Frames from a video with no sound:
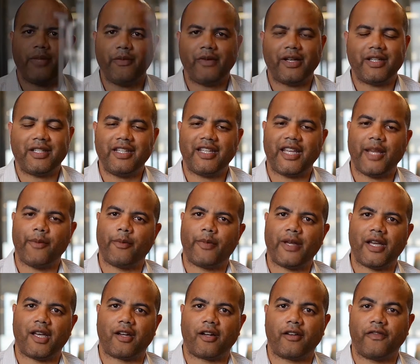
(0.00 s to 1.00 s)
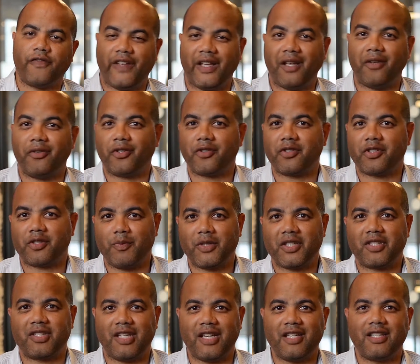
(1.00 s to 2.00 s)
PYT came about, our founder,
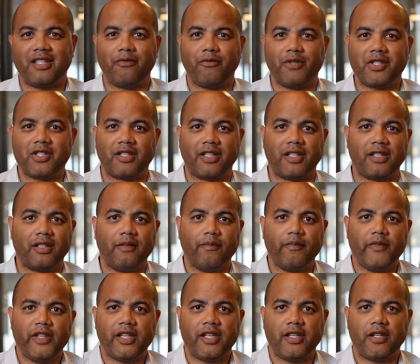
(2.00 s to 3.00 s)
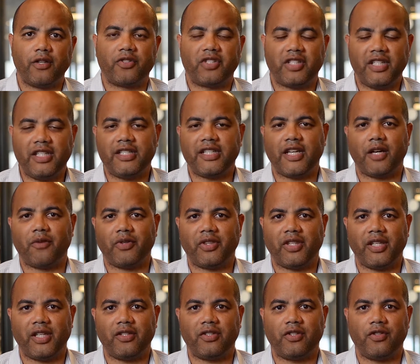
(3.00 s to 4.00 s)
Ms. Stacy Wissonet, she dealt
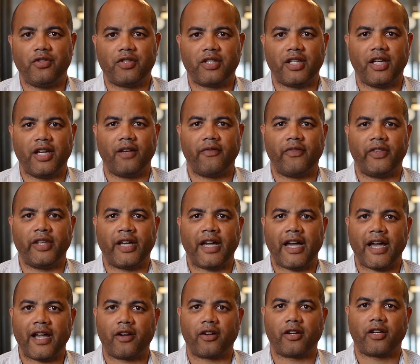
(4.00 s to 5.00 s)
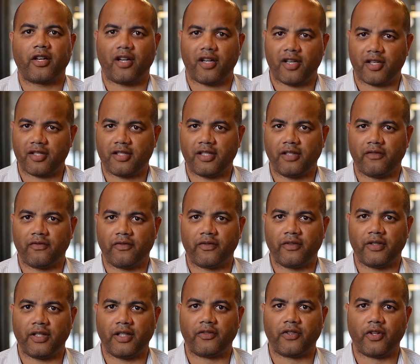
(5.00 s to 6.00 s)
with the issues of the higher cost
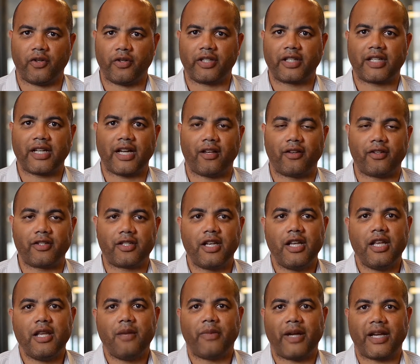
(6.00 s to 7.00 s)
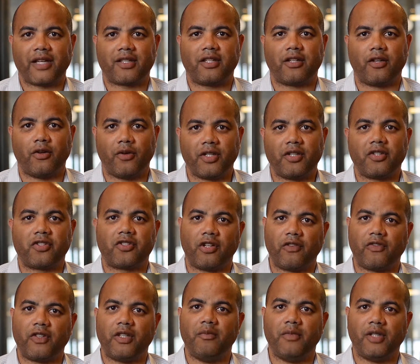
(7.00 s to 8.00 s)
of going to college by actually going to
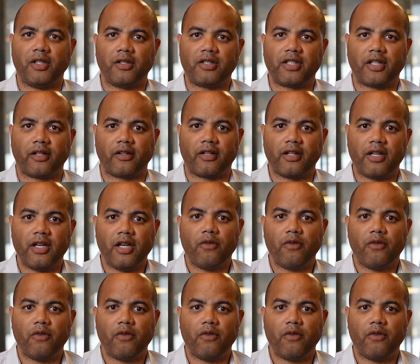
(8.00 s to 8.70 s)
serve in the military.